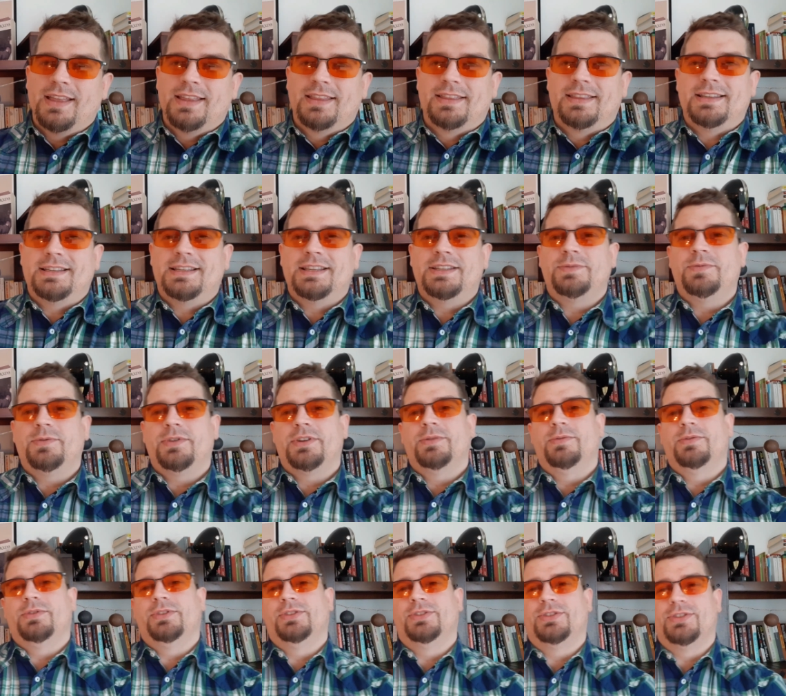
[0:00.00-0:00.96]
This is what I
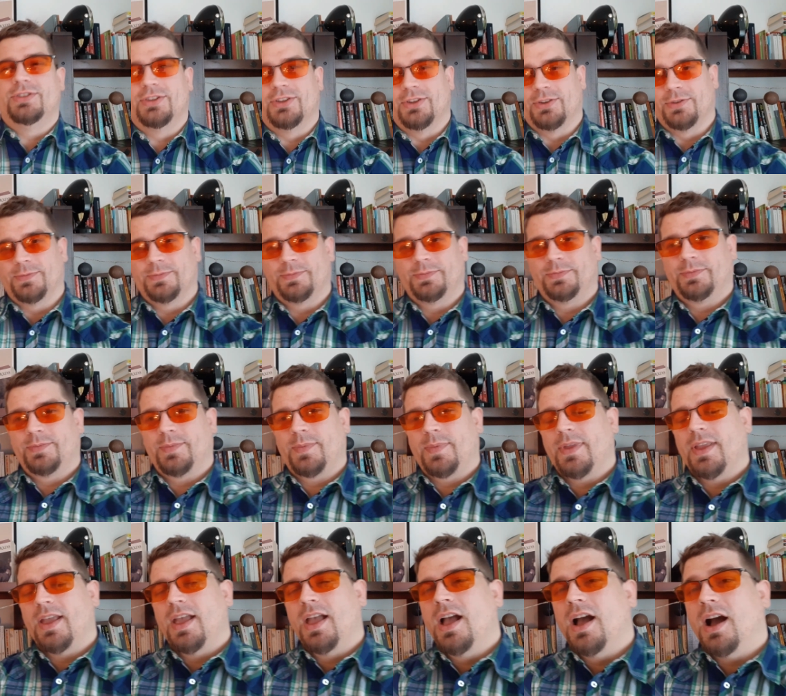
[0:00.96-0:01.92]
want you to do.
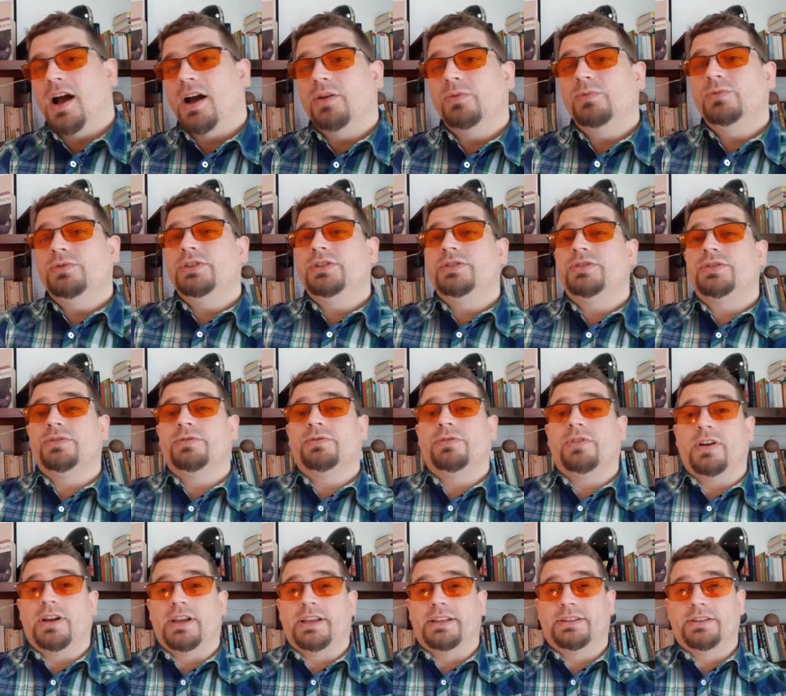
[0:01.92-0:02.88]
I want you to
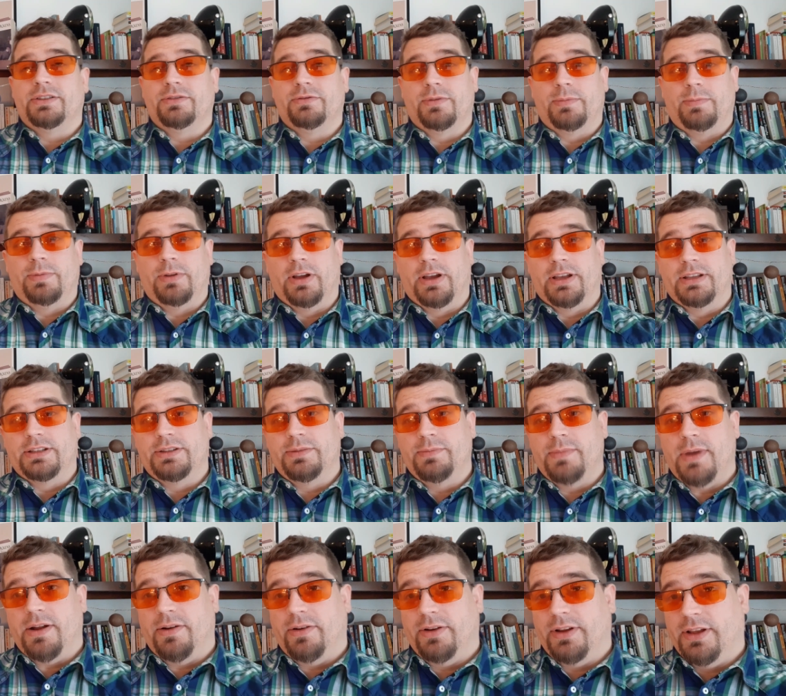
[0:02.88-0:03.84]
write a reply to
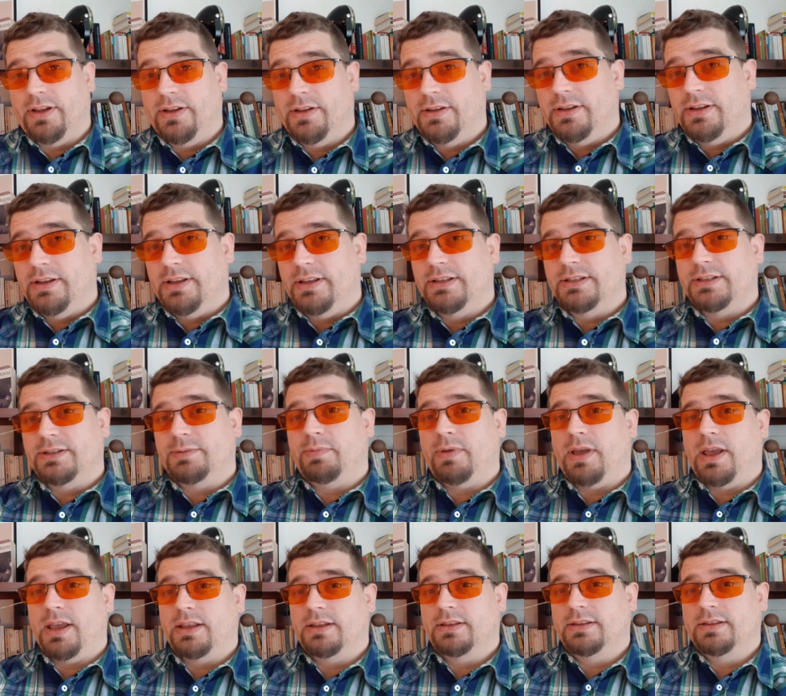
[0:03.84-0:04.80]
Maria in
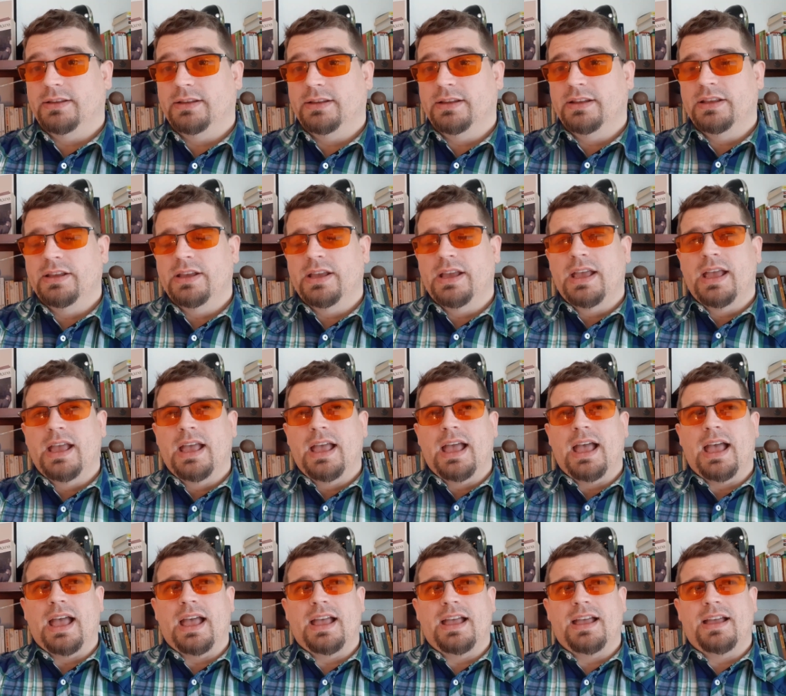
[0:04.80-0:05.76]
Spain.
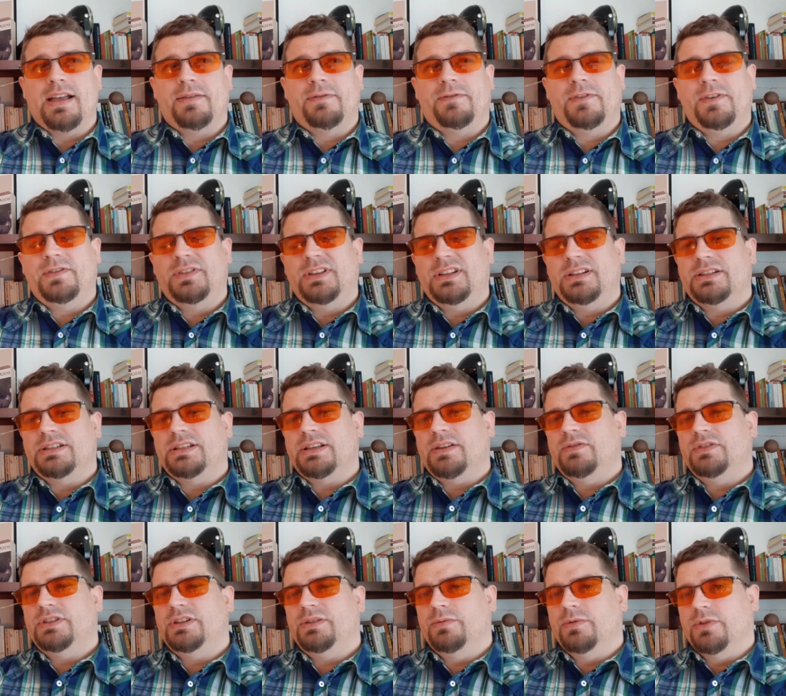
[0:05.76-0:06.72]
50 to
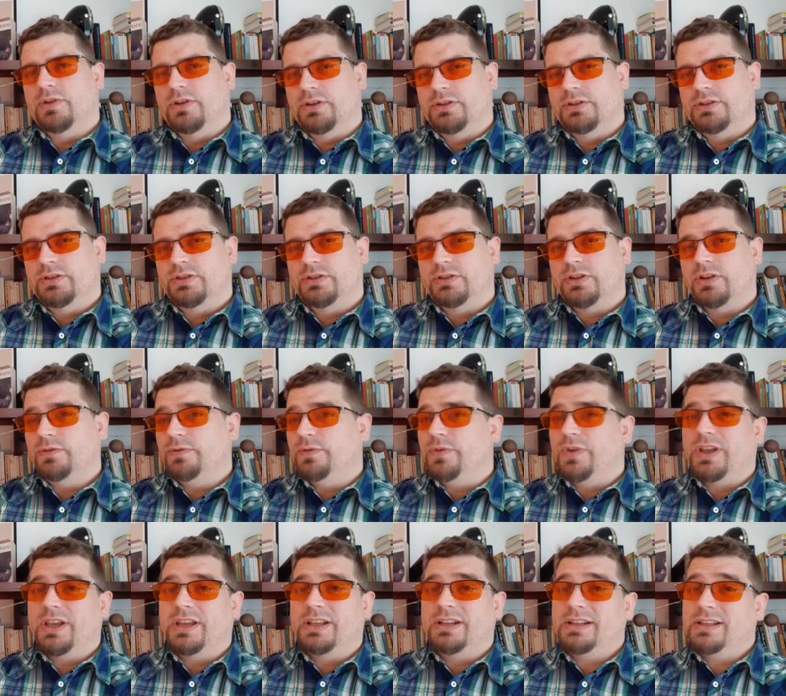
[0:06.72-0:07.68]
70 words. Don't
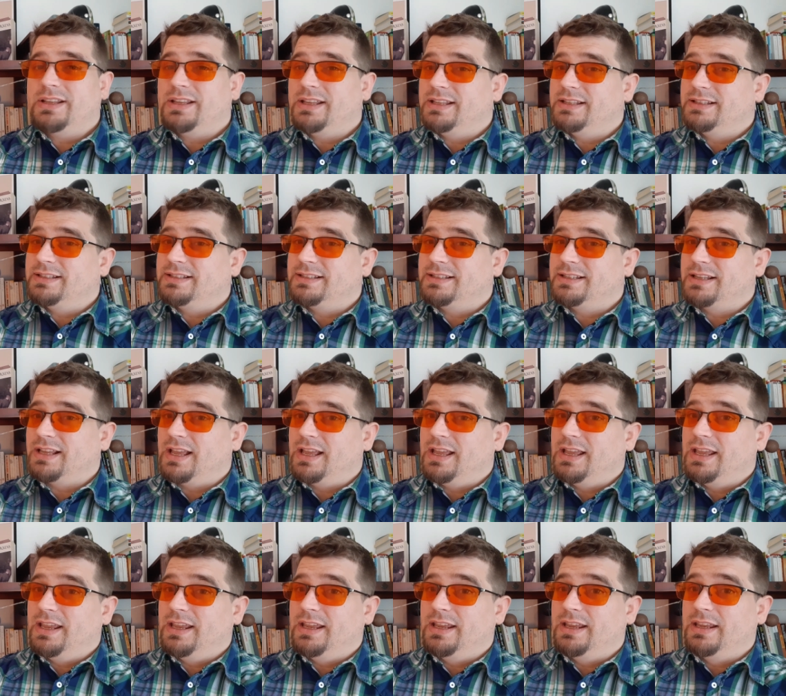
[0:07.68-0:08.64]
forget it's
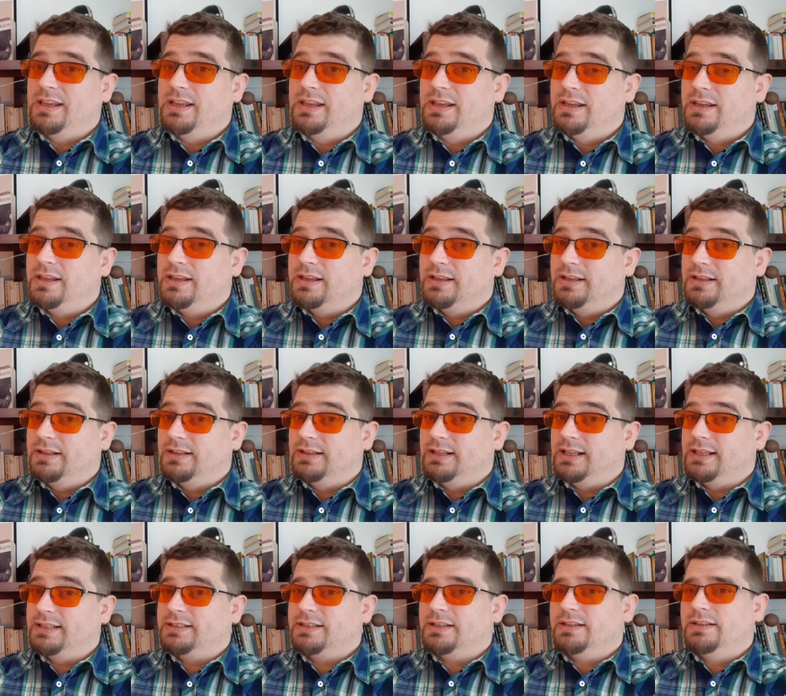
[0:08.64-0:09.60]
a
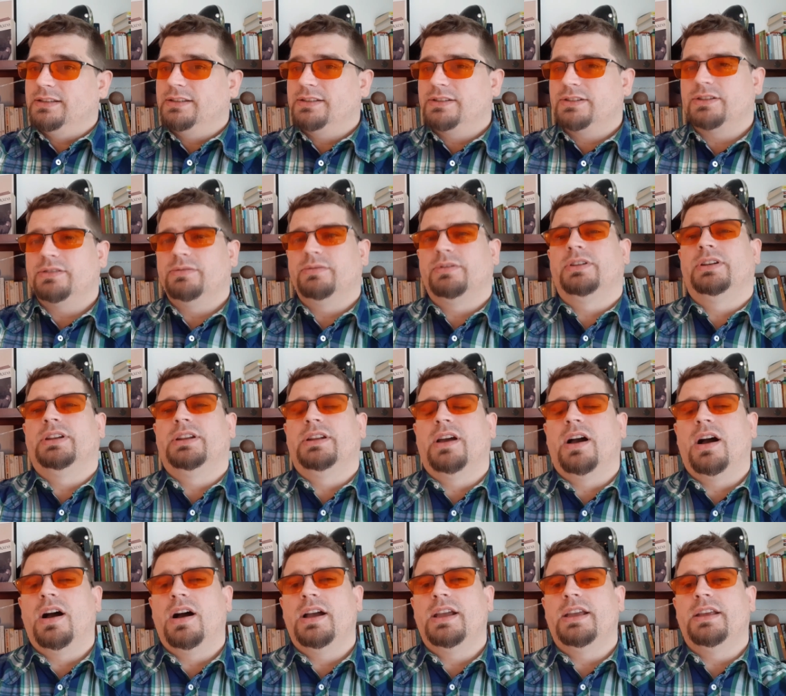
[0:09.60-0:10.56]
letter, so we're going to need a
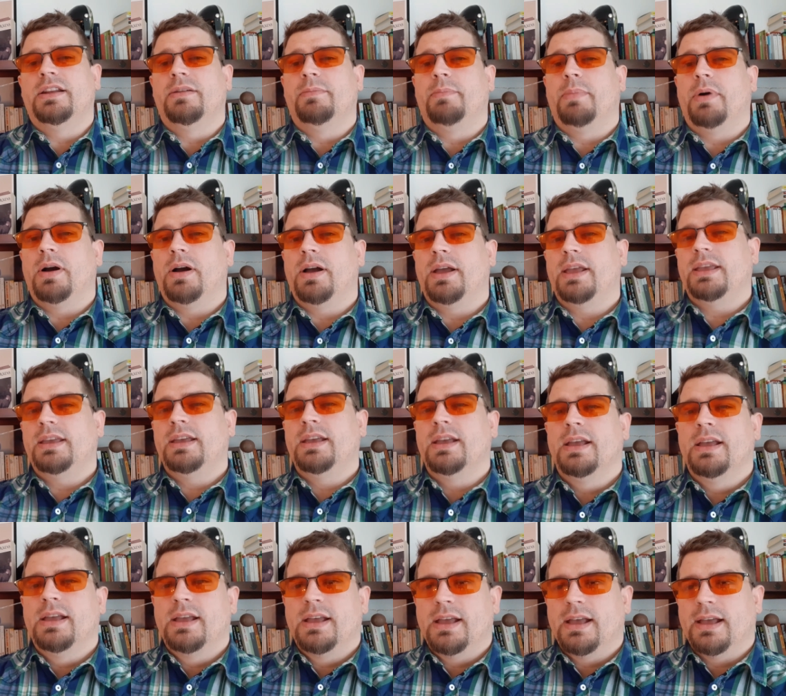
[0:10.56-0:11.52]
hi and a bye,
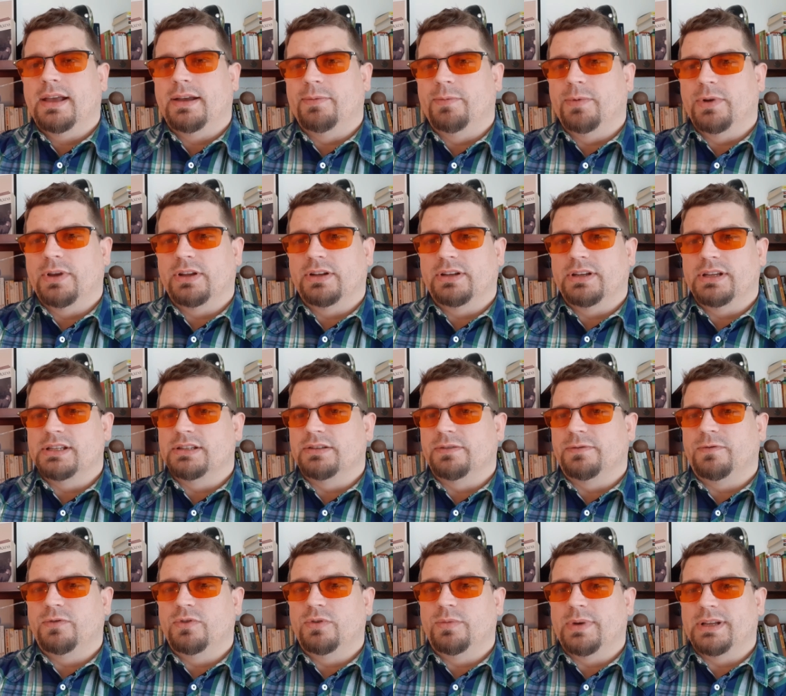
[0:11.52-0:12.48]
and we're going to need to
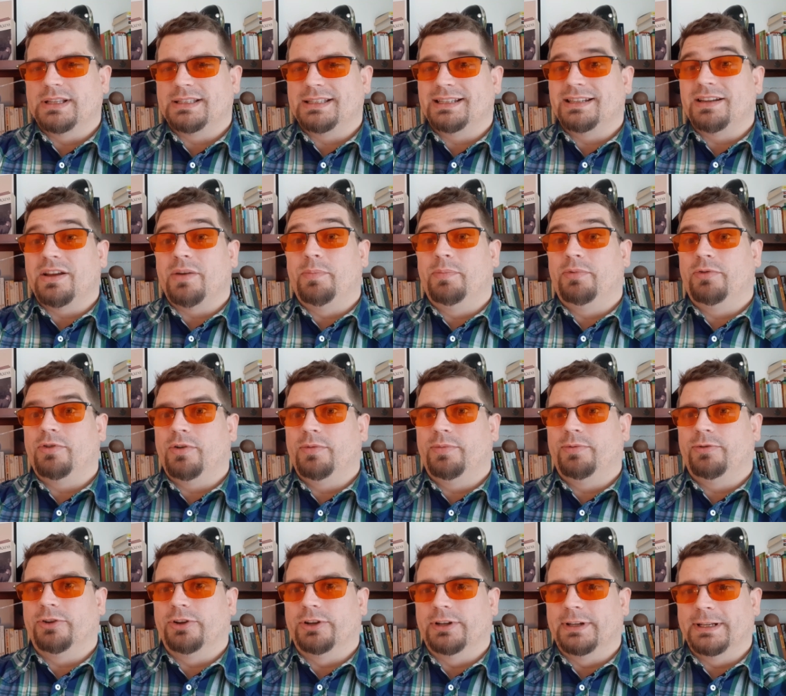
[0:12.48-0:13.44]
format it
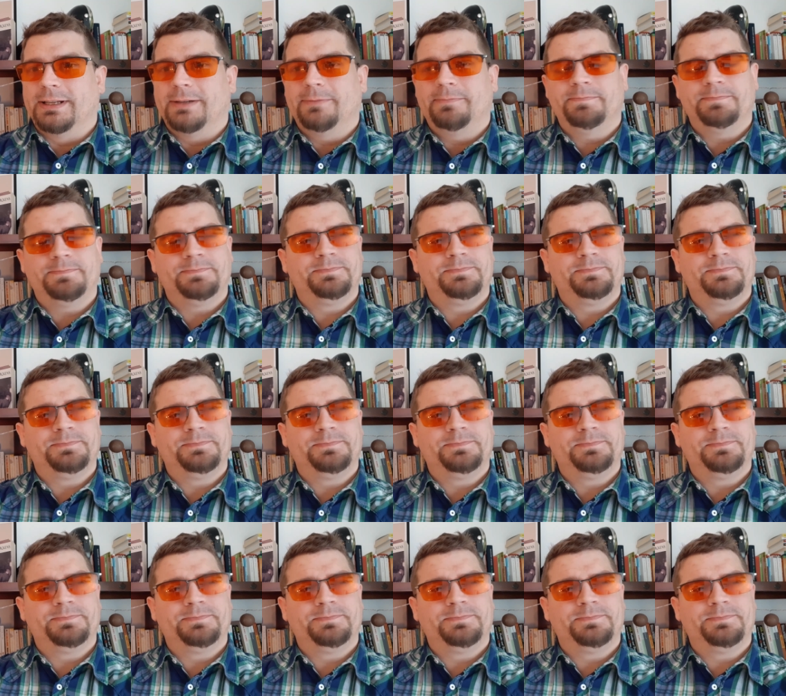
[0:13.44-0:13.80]
appropriately.